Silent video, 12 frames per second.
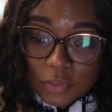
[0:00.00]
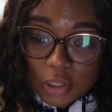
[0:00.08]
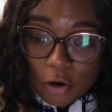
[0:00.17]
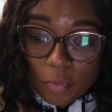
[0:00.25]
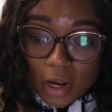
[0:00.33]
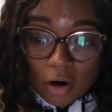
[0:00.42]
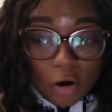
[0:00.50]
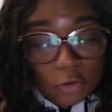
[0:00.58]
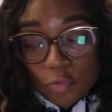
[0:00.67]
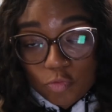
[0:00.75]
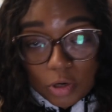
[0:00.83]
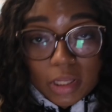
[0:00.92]
So I
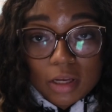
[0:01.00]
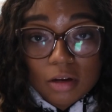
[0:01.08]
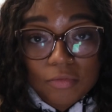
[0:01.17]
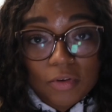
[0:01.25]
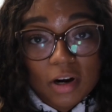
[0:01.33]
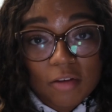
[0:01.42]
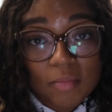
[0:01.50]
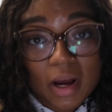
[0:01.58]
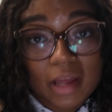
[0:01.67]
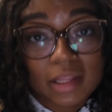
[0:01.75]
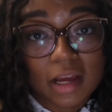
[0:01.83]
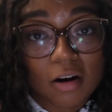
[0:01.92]
called a really good friend of
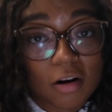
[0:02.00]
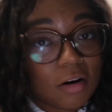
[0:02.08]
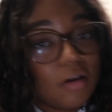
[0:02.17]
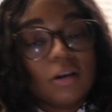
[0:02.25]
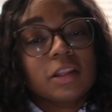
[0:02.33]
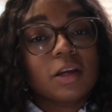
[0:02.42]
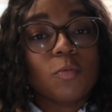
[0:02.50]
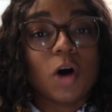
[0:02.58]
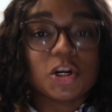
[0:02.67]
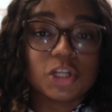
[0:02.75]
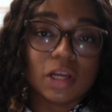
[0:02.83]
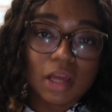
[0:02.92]
mine. They are currently
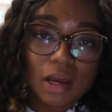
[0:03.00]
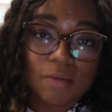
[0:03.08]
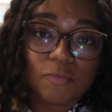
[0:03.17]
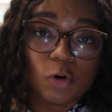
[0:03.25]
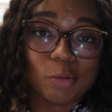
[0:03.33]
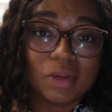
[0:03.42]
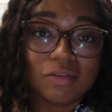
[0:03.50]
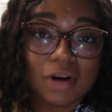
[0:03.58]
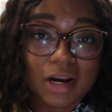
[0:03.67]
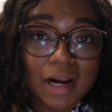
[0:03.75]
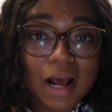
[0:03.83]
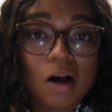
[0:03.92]
watching Cam for me
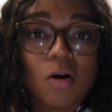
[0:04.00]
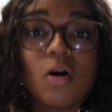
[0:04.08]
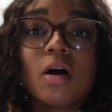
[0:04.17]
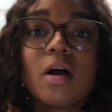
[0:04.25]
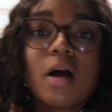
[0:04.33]
right now.